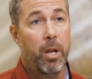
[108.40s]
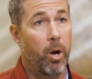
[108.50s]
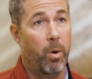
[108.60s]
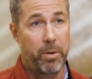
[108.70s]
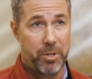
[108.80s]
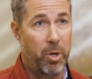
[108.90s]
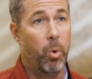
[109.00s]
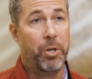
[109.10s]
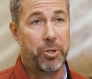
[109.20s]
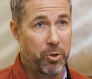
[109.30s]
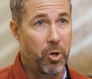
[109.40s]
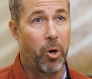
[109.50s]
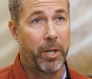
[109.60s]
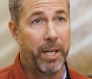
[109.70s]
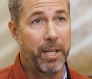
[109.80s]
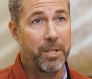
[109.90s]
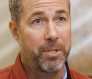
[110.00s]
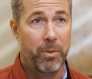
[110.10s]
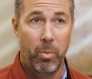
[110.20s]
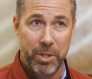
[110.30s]
Always know what your target
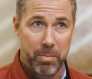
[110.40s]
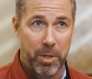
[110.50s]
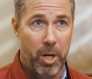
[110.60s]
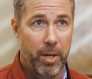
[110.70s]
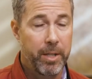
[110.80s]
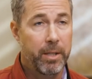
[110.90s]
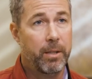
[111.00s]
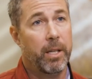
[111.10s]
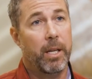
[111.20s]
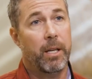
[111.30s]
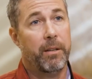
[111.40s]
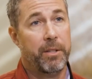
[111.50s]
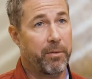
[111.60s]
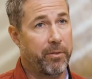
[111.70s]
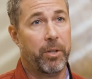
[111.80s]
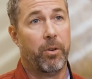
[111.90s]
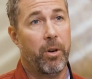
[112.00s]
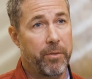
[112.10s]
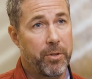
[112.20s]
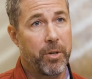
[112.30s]
is and what's beyond it. Your finger
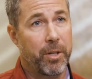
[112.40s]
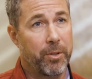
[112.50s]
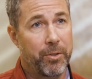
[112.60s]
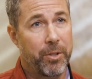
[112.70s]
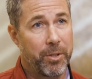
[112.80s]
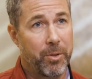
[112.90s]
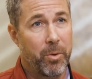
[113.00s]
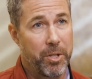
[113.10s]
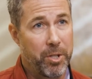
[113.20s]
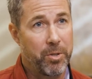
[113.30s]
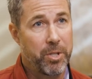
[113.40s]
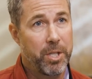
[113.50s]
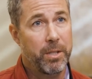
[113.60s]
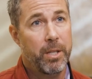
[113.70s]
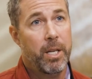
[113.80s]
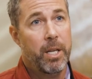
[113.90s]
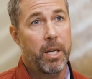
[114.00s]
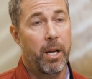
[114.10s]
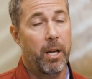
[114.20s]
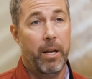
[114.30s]
off the trigger until you're going to use it.
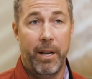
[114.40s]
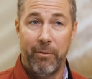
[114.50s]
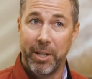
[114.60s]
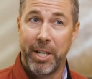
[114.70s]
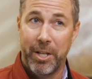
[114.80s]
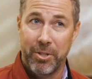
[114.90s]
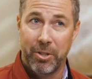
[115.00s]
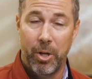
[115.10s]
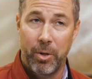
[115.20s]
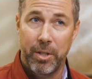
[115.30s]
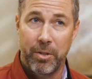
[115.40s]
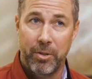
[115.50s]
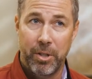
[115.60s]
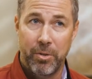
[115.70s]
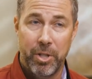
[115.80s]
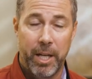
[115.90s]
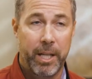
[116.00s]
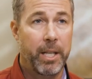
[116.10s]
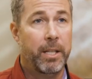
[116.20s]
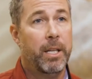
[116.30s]
Every gun is loaded until you
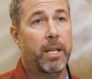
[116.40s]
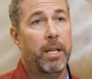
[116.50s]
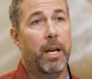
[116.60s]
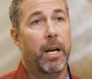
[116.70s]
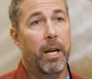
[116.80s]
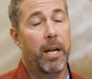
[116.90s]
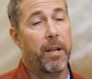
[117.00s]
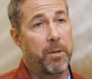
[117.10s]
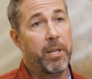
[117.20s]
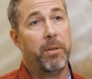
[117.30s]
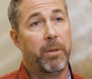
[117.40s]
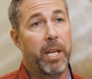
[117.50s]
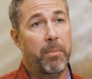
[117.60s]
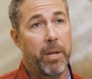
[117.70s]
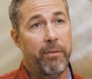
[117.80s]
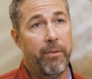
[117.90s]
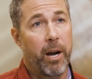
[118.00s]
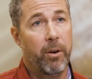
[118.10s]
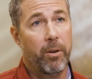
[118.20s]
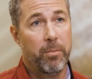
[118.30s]
check it. And you need to keep that
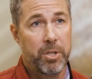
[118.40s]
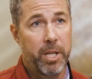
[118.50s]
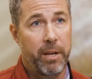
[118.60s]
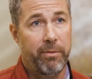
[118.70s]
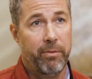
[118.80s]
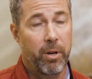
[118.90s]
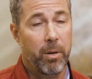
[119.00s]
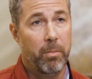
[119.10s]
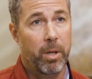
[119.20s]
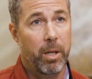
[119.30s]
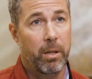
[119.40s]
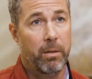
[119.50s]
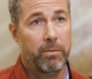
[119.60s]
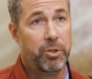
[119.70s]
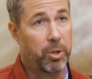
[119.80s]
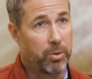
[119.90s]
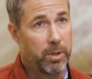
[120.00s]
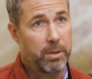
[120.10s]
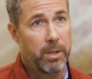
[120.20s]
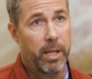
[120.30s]
firearm safe from
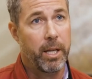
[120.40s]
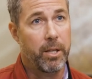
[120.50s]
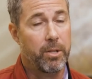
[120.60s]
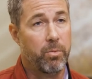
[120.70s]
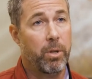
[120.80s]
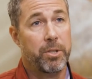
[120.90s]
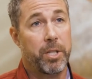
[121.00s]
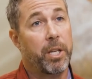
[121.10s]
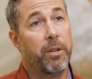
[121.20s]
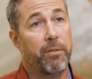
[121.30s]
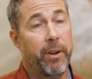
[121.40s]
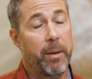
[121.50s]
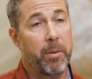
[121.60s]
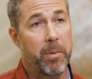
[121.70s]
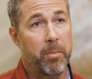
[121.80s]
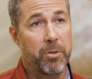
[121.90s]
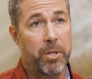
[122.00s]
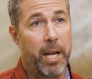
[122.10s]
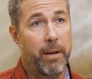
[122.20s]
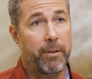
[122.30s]
children as well as any other family members
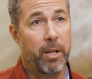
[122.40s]
and have it